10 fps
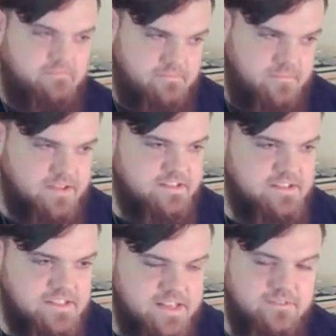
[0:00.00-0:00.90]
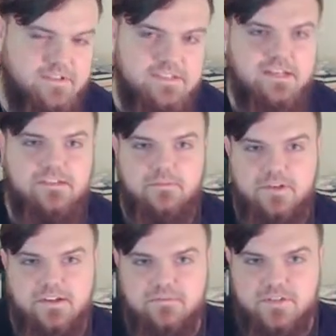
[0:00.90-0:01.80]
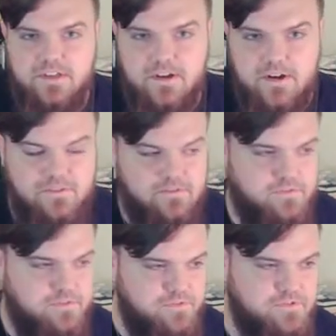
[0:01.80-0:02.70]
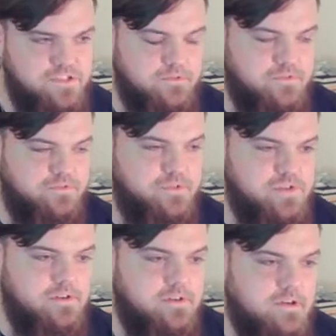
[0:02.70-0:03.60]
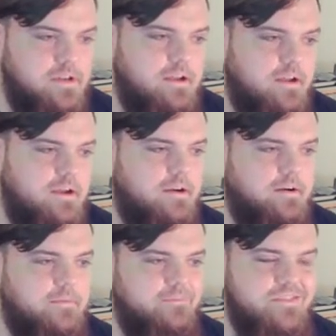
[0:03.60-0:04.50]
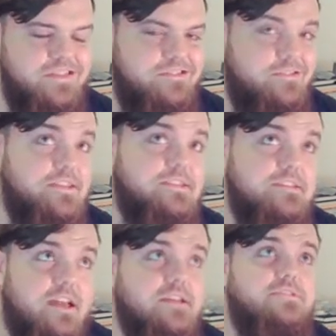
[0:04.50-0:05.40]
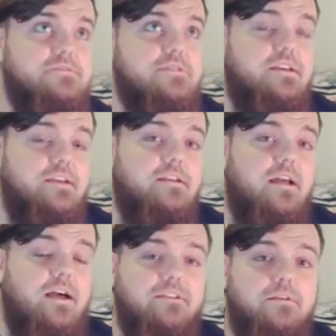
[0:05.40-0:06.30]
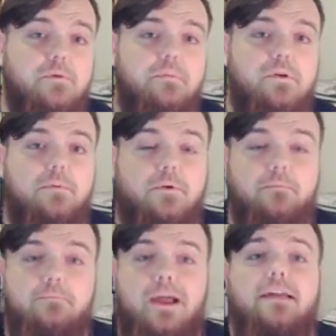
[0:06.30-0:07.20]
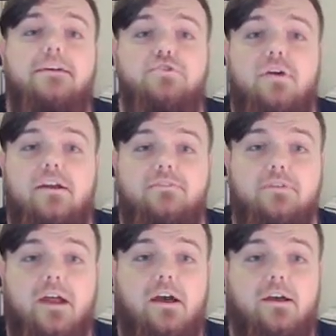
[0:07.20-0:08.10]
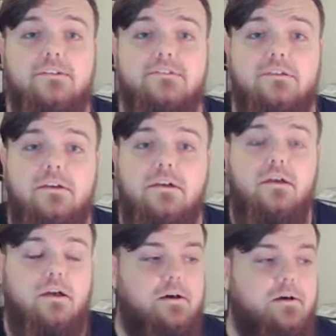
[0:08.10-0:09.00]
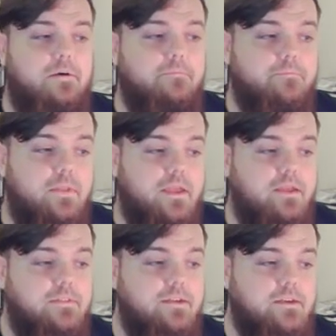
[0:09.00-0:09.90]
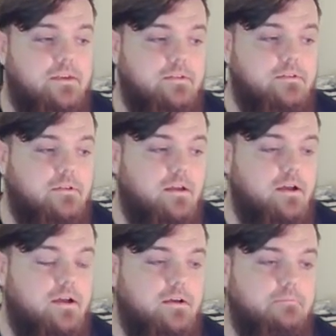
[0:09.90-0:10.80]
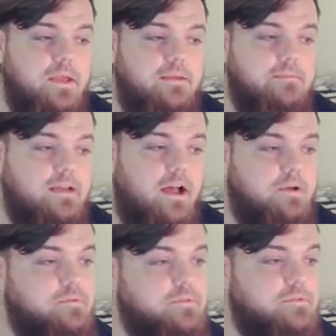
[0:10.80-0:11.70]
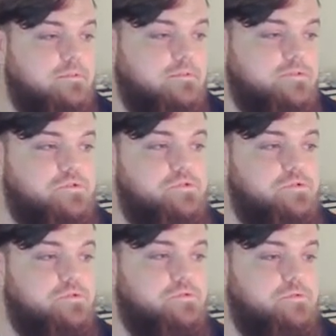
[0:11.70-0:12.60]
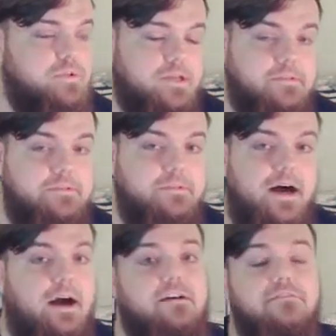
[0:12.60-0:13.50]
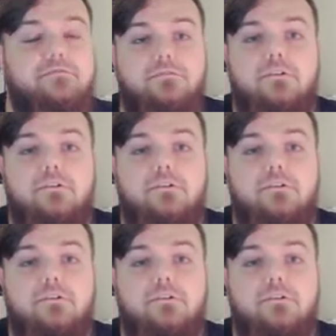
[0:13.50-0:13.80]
like the definite day that I'm going to get a video out for the foreseeable future. This next Tuesday, I think I'm going to put up a backing track for you guys, and then maybe I will do like a live